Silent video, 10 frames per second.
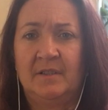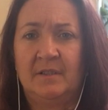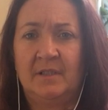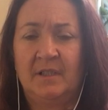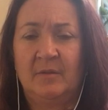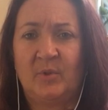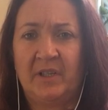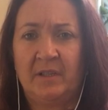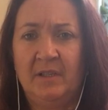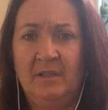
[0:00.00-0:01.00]
Taking the
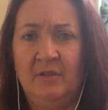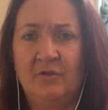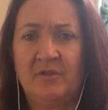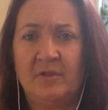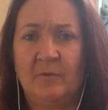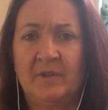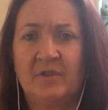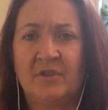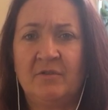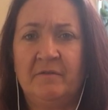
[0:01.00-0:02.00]
breath in, using the word
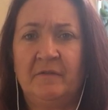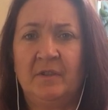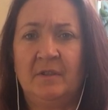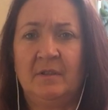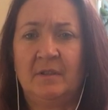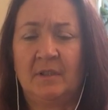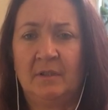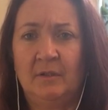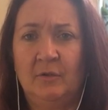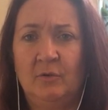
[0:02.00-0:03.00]
soften, and a
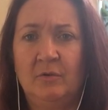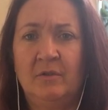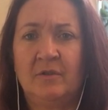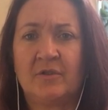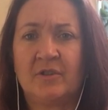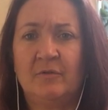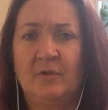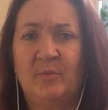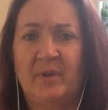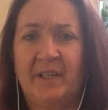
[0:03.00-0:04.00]
longer,
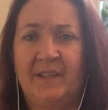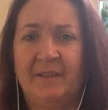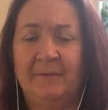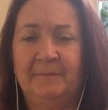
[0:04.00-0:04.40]
slower breath out.